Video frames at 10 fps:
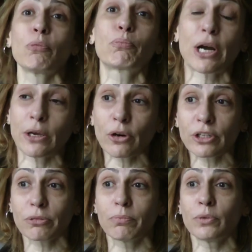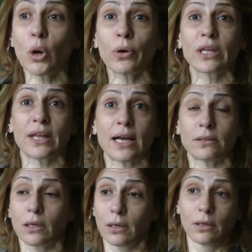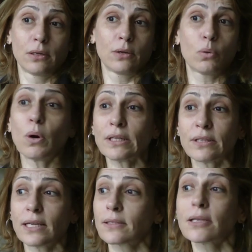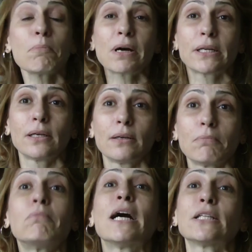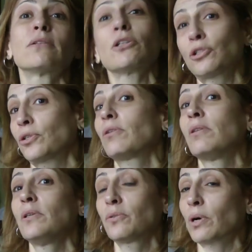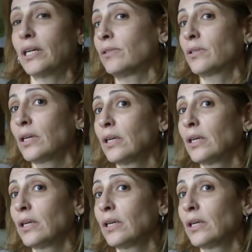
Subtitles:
a priority, knowing that one day somebody might touch these rights.